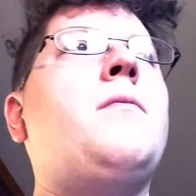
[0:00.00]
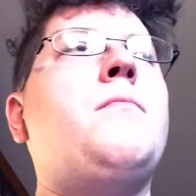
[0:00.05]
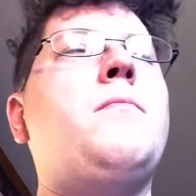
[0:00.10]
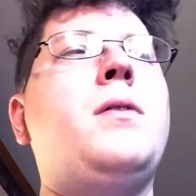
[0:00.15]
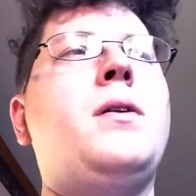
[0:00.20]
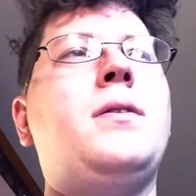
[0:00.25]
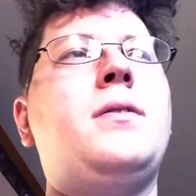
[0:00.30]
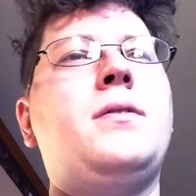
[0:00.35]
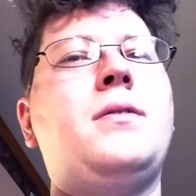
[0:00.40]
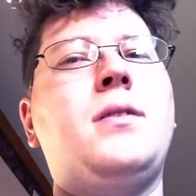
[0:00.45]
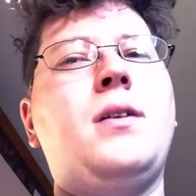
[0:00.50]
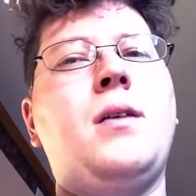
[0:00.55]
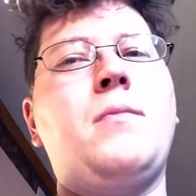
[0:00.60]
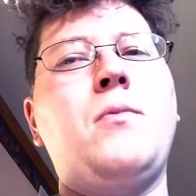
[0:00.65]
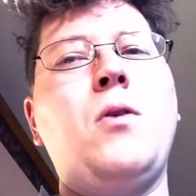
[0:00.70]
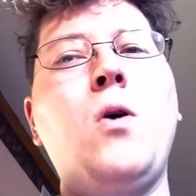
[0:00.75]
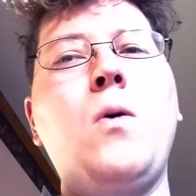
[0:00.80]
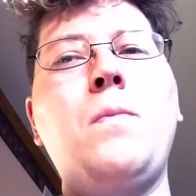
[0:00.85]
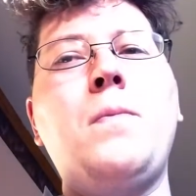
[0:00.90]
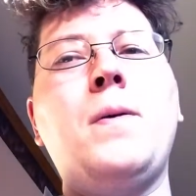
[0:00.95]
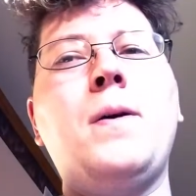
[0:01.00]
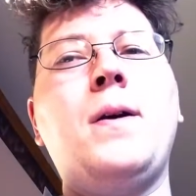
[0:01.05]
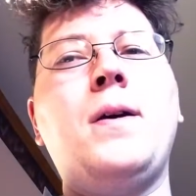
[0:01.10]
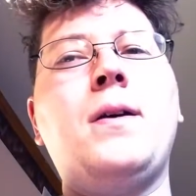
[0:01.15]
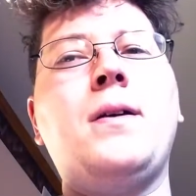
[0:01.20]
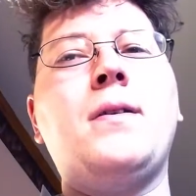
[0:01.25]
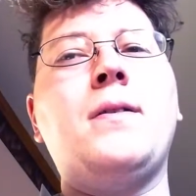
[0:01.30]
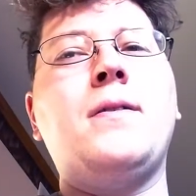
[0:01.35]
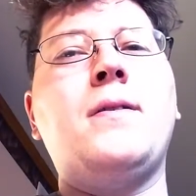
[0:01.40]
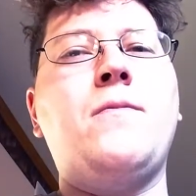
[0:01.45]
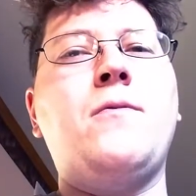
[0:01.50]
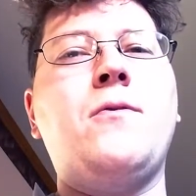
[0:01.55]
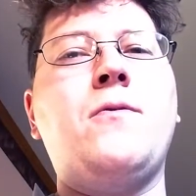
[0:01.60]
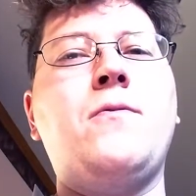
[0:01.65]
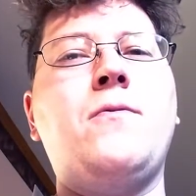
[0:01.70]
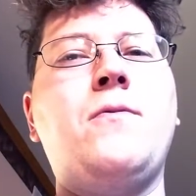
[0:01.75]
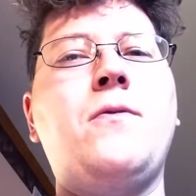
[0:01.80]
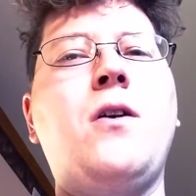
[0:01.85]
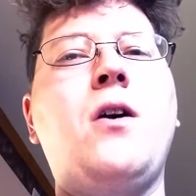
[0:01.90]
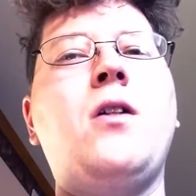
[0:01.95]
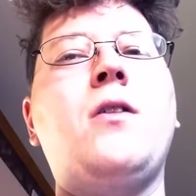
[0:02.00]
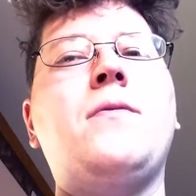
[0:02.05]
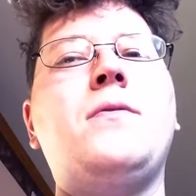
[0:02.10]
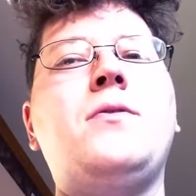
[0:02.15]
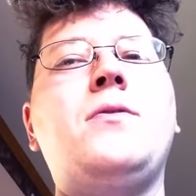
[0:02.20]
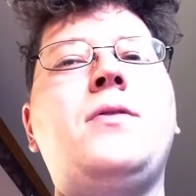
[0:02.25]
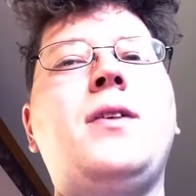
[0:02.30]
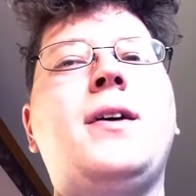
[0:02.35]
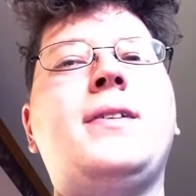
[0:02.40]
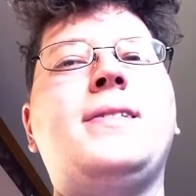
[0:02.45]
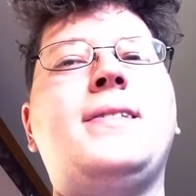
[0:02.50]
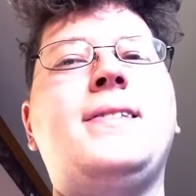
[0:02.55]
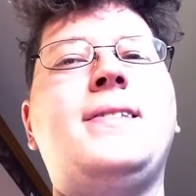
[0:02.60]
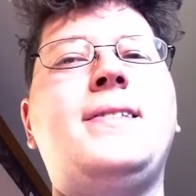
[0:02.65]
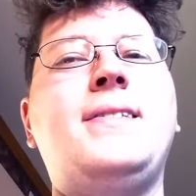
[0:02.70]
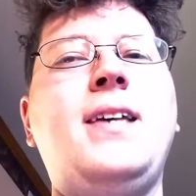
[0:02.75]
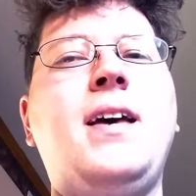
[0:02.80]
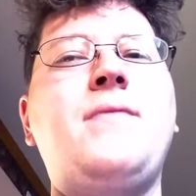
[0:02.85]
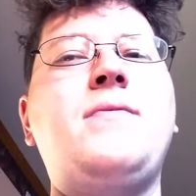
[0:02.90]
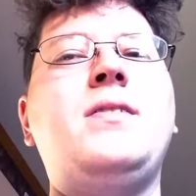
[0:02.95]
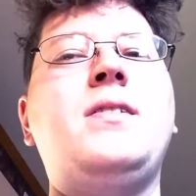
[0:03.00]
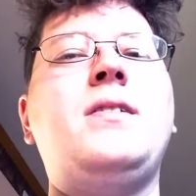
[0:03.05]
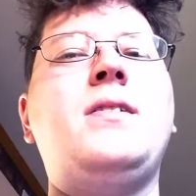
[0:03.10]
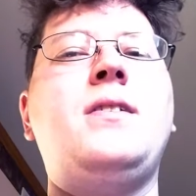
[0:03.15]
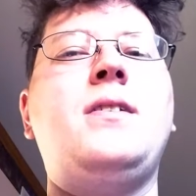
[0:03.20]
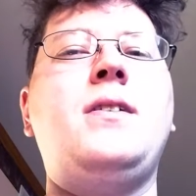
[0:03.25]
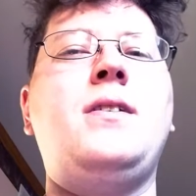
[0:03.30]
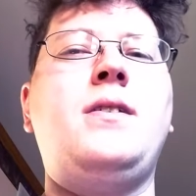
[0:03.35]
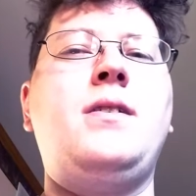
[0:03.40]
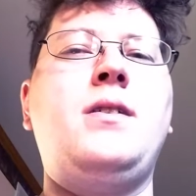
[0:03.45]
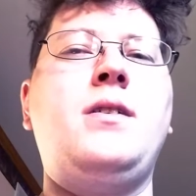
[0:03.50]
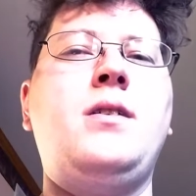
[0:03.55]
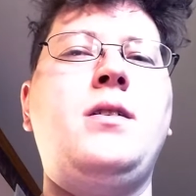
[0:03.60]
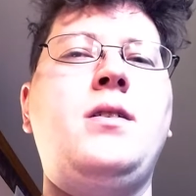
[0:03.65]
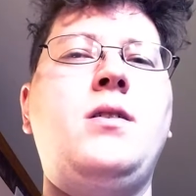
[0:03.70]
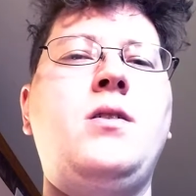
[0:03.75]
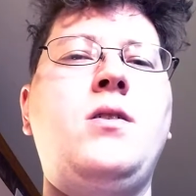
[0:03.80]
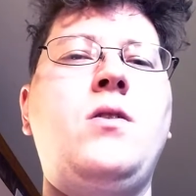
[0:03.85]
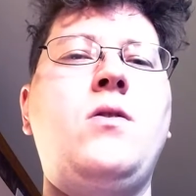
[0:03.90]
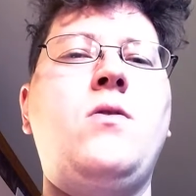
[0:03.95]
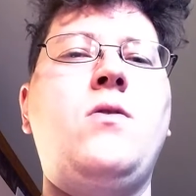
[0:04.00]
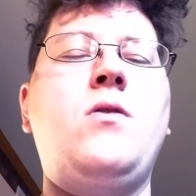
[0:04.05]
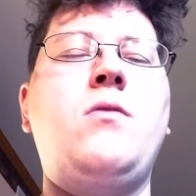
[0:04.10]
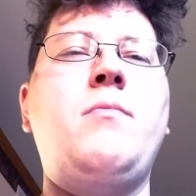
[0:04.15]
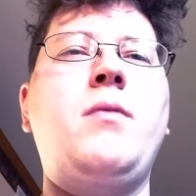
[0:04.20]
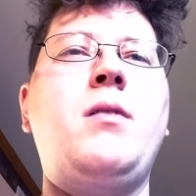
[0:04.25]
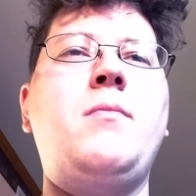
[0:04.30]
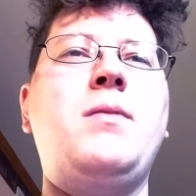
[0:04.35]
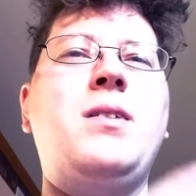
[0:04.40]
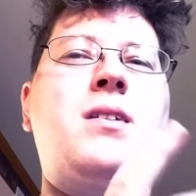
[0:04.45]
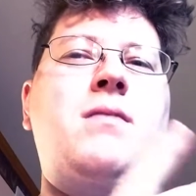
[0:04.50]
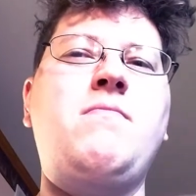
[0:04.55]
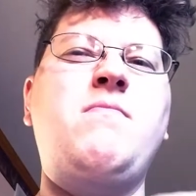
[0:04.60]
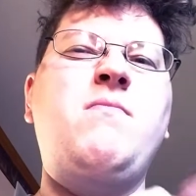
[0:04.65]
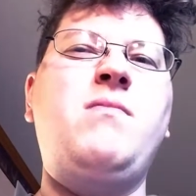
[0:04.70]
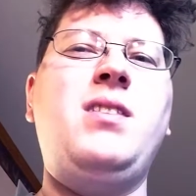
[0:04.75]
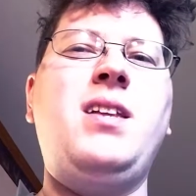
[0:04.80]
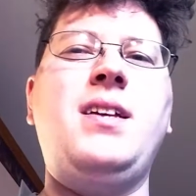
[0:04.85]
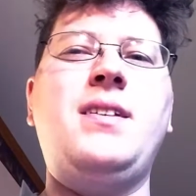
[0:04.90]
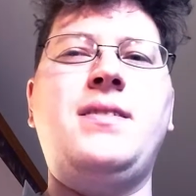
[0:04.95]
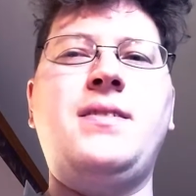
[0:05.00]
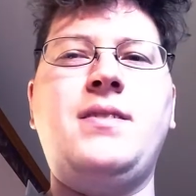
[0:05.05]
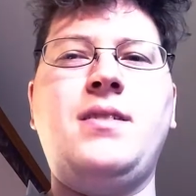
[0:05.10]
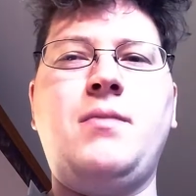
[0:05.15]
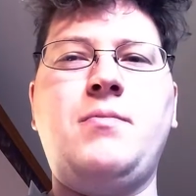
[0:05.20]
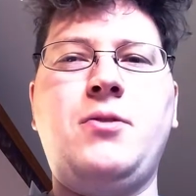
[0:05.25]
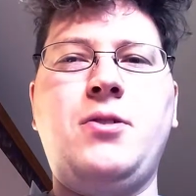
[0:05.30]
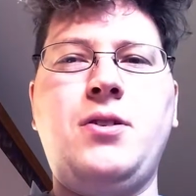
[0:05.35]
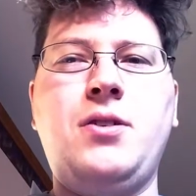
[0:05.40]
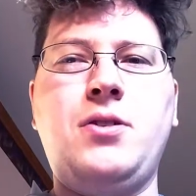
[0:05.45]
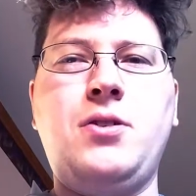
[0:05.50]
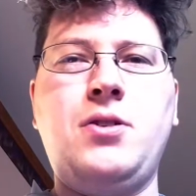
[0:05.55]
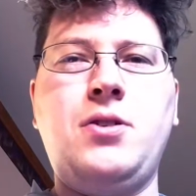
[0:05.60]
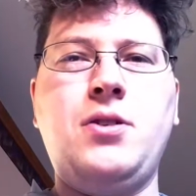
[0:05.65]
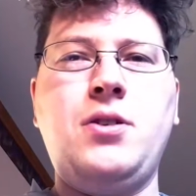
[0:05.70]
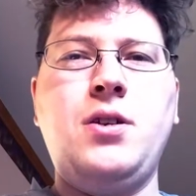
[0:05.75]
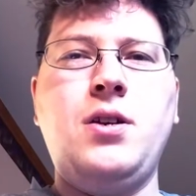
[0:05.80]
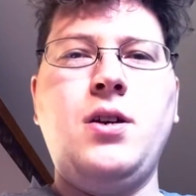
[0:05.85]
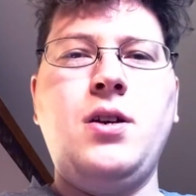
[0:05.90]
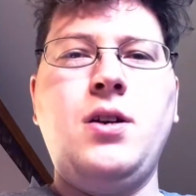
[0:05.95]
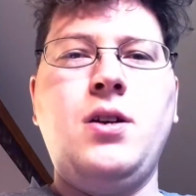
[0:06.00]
But I'm hoping for fall of 2017, or maybe late summer-ish,